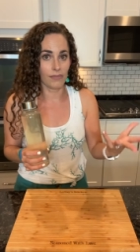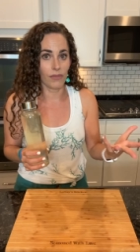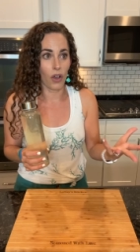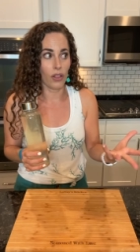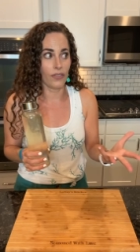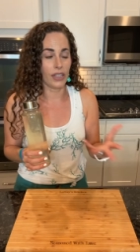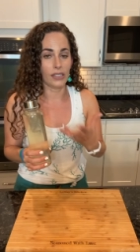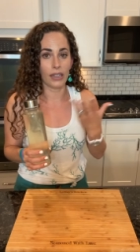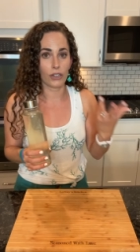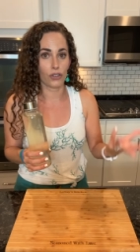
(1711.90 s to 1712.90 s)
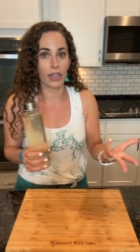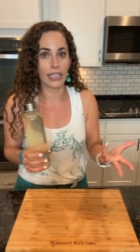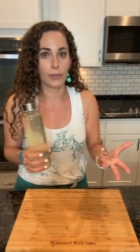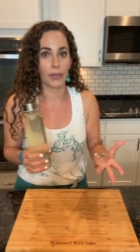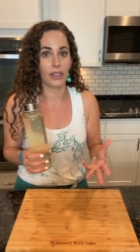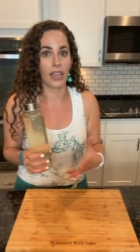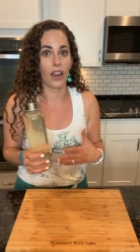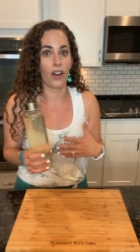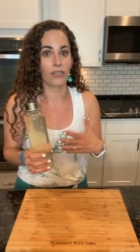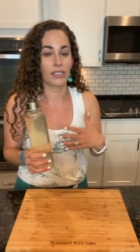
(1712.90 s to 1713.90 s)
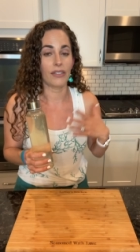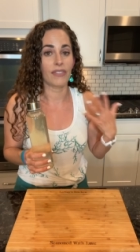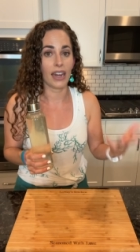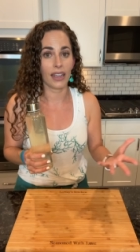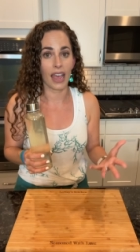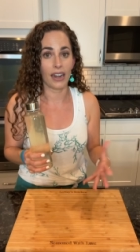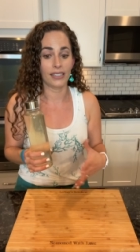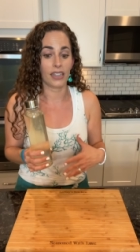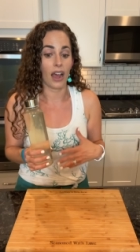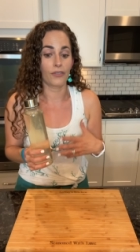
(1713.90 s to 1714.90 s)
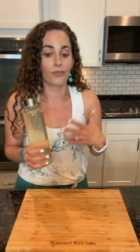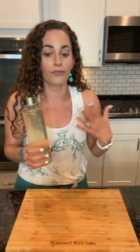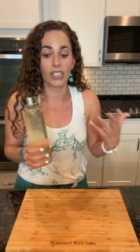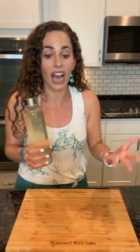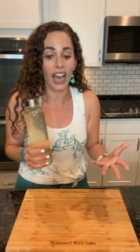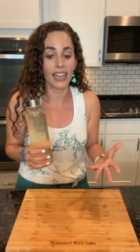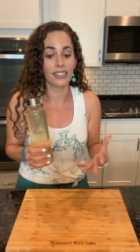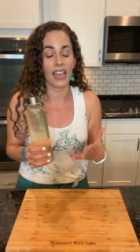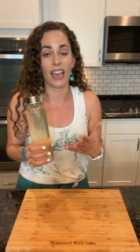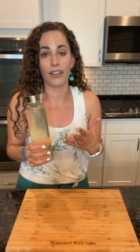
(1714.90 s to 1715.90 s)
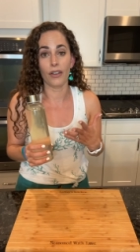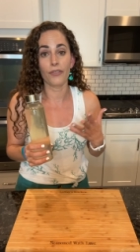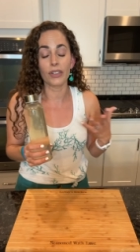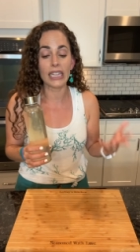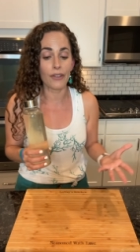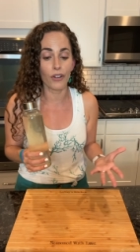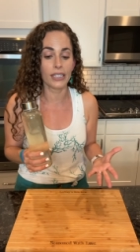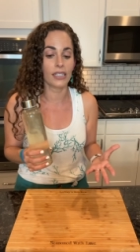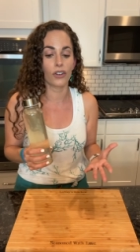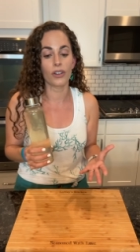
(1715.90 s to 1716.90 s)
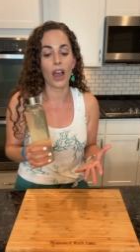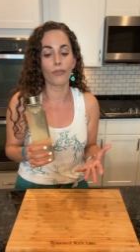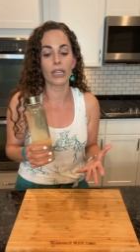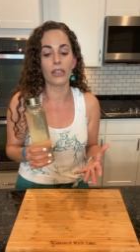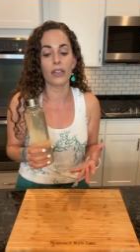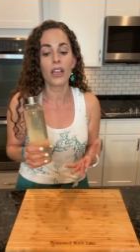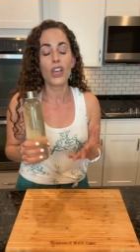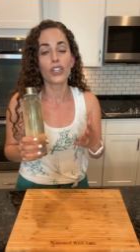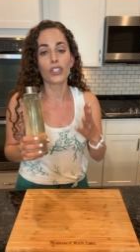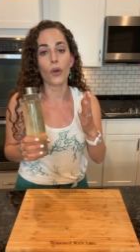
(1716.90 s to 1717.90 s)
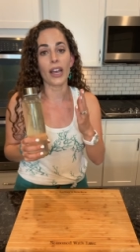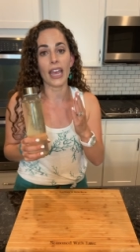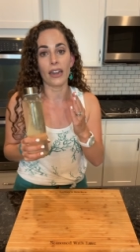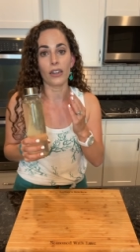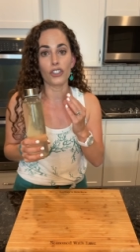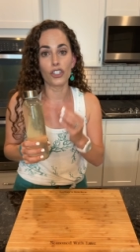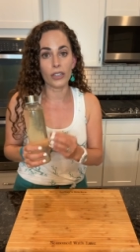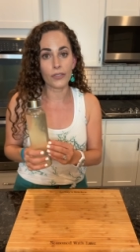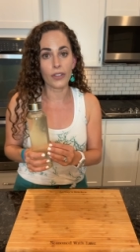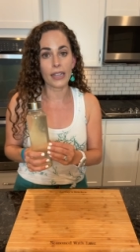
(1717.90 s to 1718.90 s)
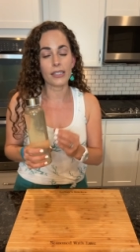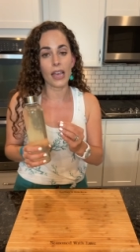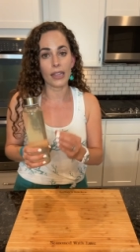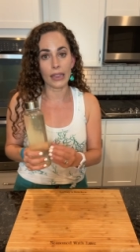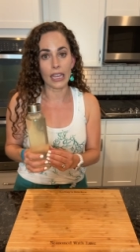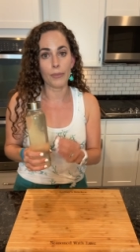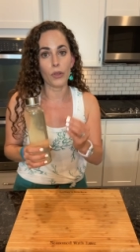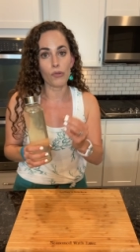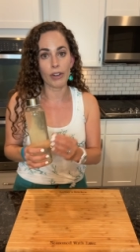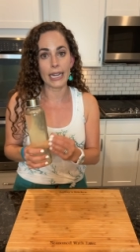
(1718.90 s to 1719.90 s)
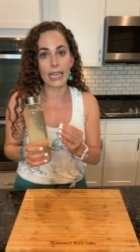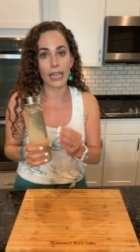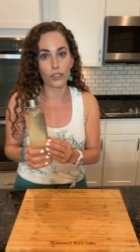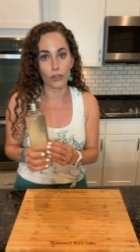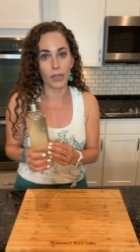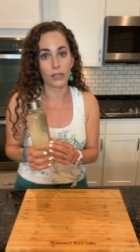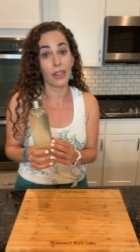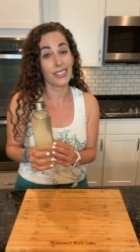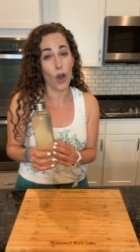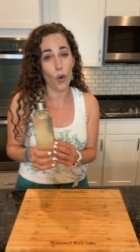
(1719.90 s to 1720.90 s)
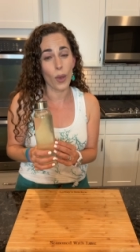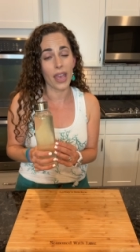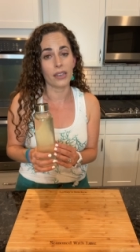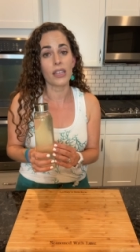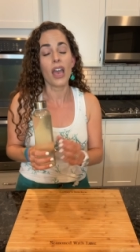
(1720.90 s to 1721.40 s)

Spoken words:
all of these electrolytes, but they are synthetic, and it's got dyes and flavorings that are not real. So again, just flex that label reading gangster muscle as always,